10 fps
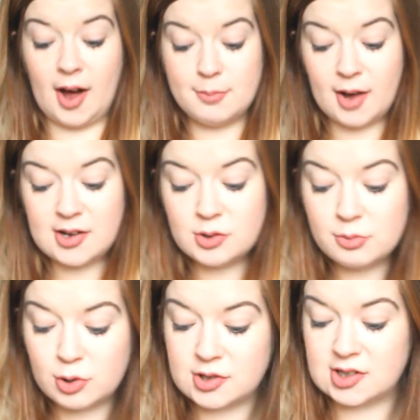I might
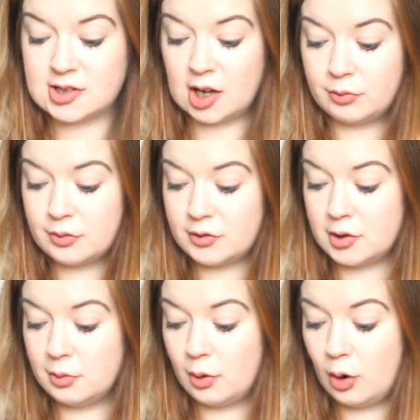do a more detailed
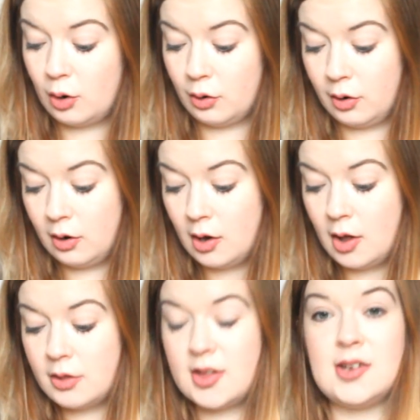review on
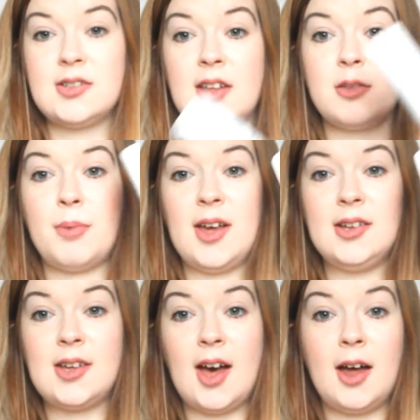things like the
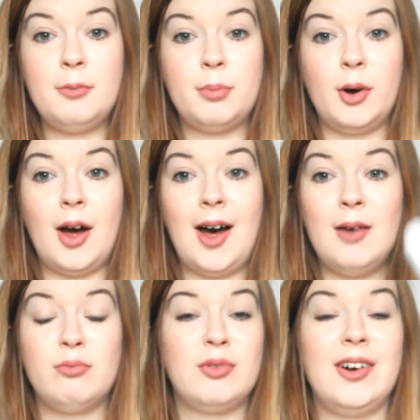paint can, but
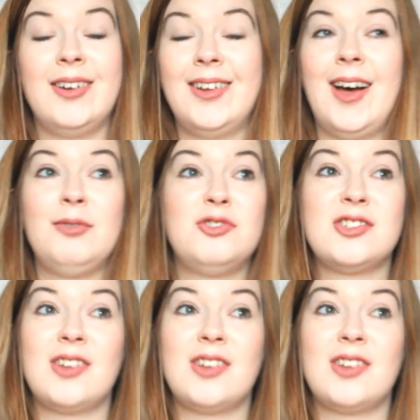I